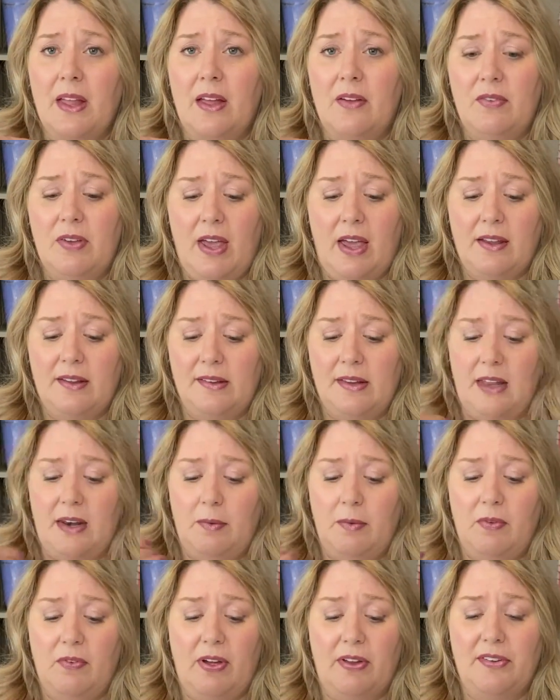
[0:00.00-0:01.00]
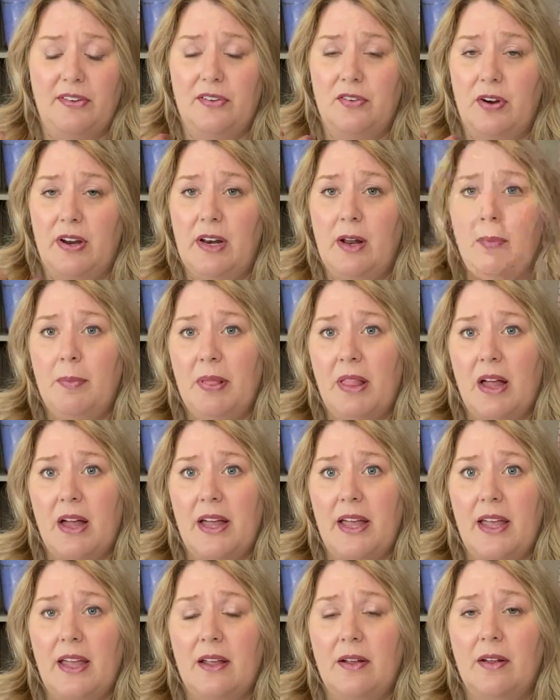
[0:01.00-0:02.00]
of gaslighting. We've got straight up
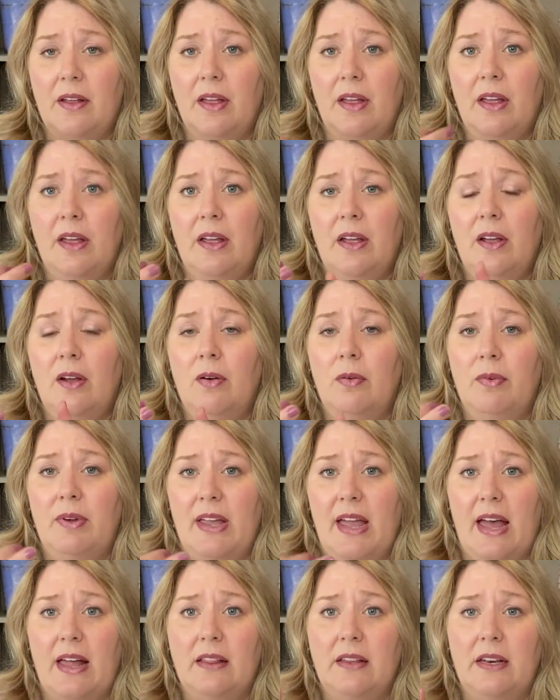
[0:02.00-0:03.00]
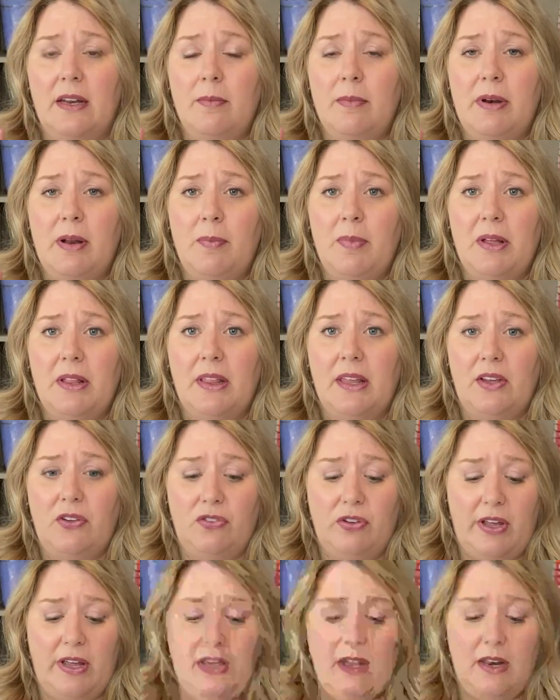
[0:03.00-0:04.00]
lying, reality
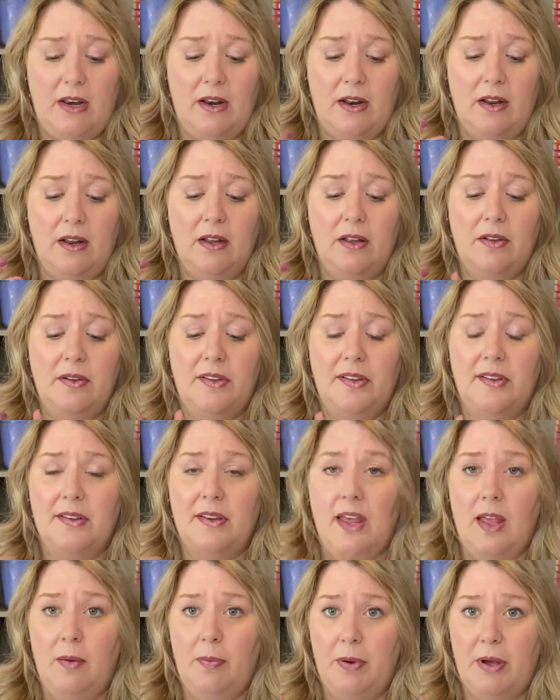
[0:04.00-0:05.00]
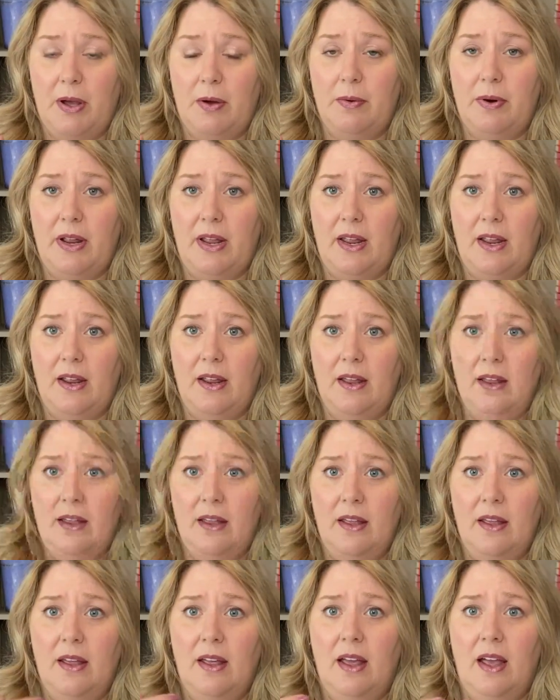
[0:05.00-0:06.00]
manipulation, scapegoating,
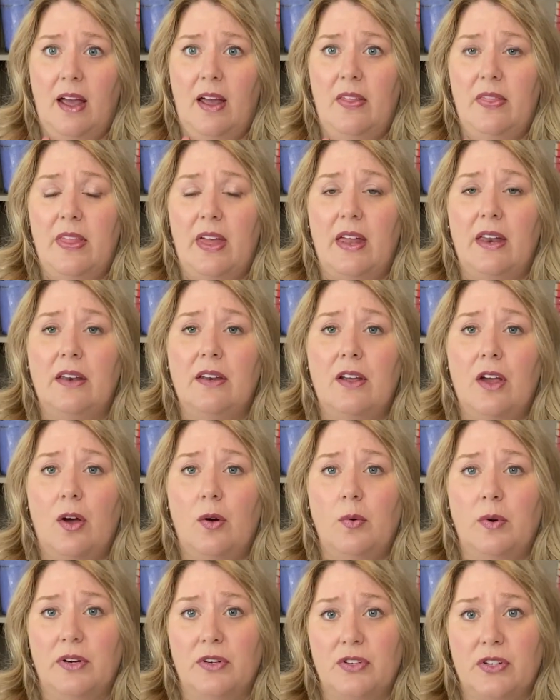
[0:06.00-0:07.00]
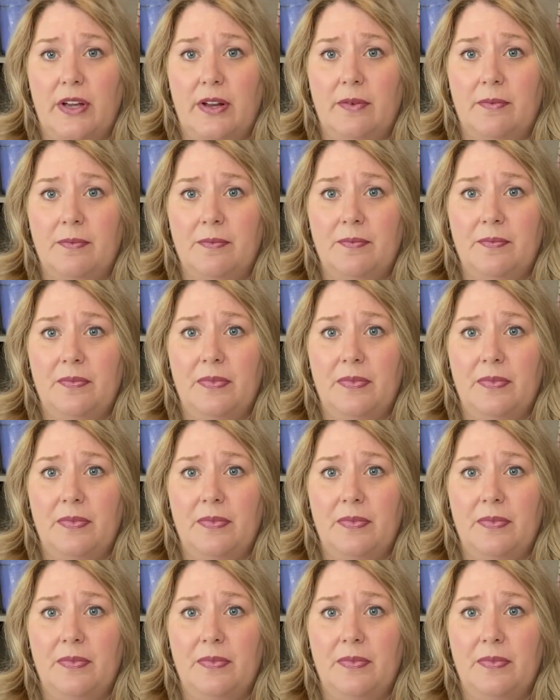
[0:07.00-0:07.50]
and then coercion.